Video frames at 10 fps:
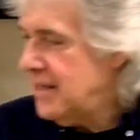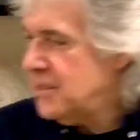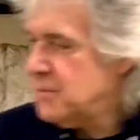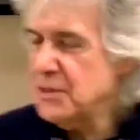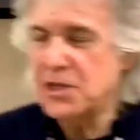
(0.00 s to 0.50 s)

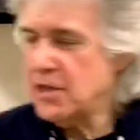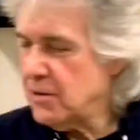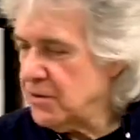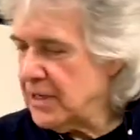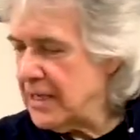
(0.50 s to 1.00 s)
is a
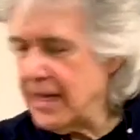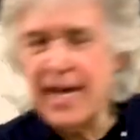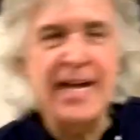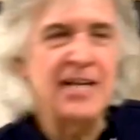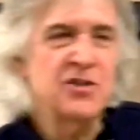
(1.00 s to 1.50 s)
material that
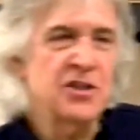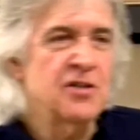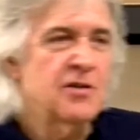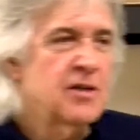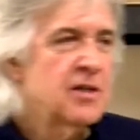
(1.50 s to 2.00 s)
aids
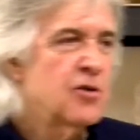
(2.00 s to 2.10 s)
in